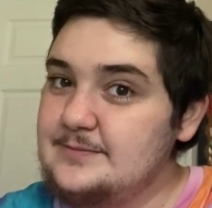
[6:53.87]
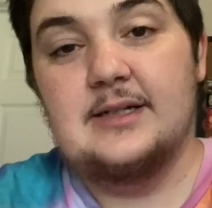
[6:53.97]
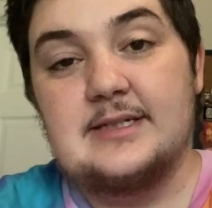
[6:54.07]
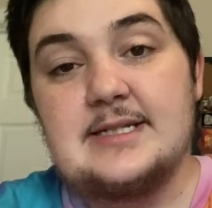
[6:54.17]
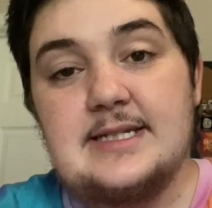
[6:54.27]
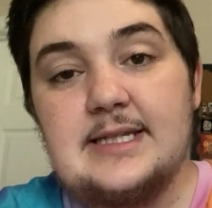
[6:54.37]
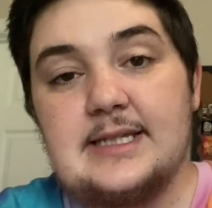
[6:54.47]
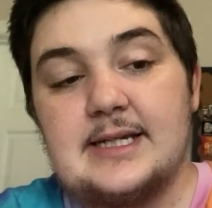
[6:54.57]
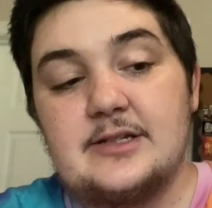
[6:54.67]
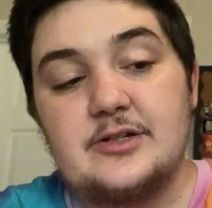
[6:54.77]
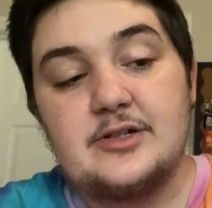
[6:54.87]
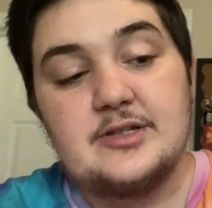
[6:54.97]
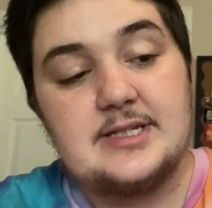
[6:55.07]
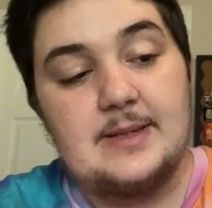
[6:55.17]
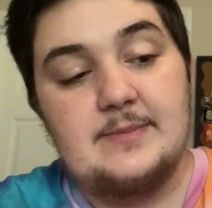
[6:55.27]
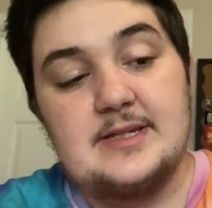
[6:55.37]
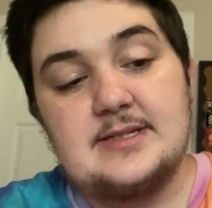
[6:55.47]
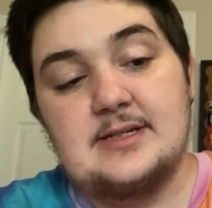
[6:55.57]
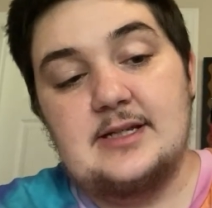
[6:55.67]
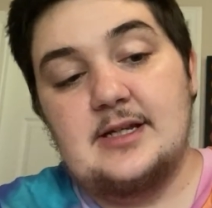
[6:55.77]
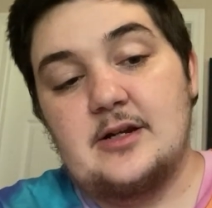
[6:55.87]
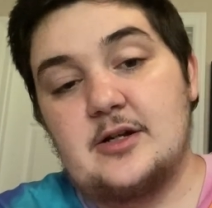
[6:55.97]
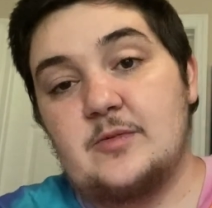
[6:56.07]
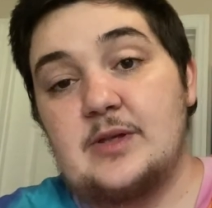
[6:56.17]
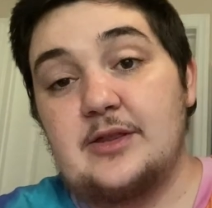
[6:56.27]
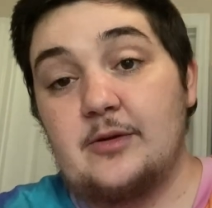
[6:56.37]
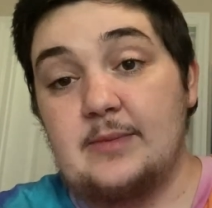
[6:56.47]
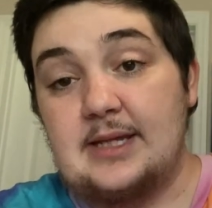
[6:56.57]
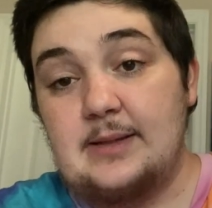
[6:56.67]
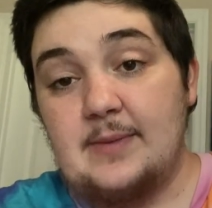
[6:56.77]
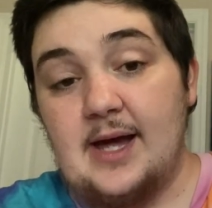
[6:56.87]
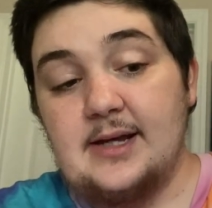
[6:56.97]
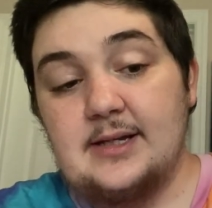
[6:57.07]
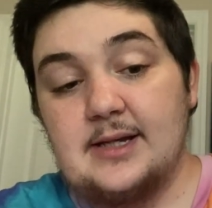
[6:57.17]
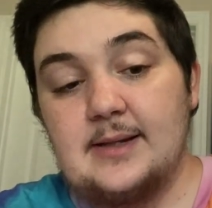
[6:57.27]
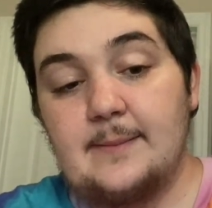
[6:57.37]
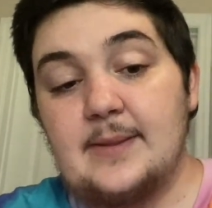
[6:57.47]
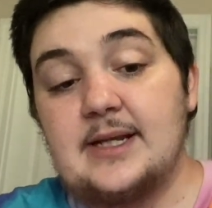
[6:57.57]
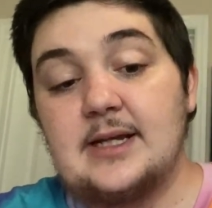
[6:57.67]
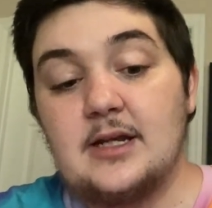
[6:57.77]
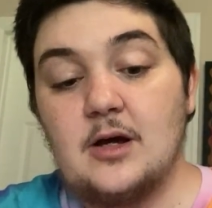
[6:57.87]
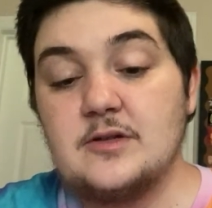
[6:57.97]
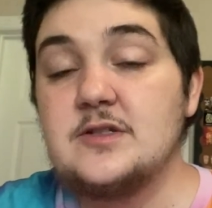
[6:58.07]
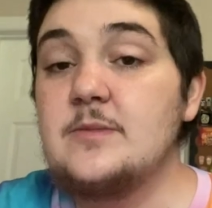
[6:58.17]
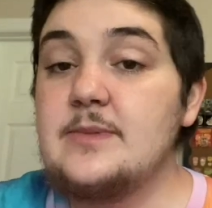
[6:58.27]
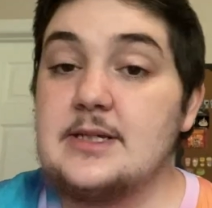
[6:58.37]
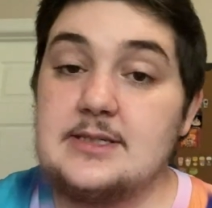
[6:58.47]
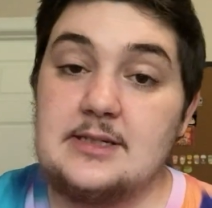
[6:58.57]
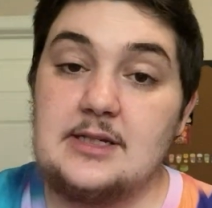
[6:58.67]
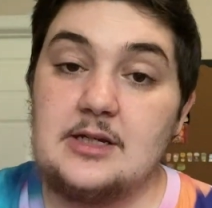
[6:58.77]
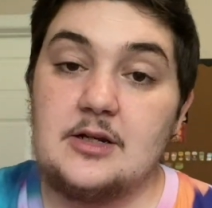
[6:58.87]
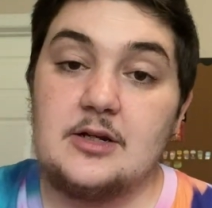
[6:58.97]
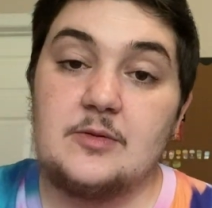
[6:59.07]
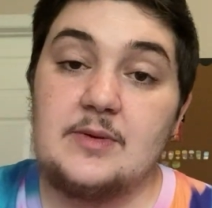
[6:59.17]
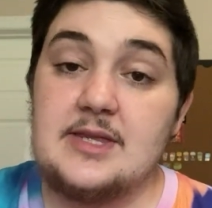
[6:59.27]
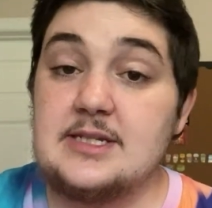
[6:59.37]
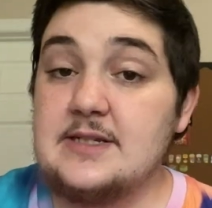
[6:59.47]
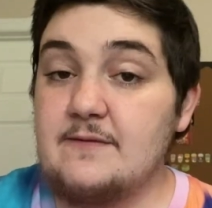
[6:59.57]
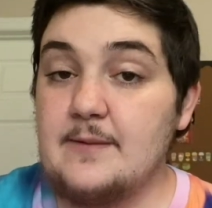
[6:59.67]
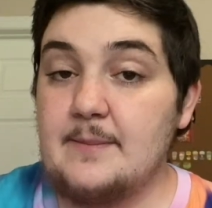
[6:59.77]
Disney lanyards can be secured with your Mickey back, but it can also be secured with a different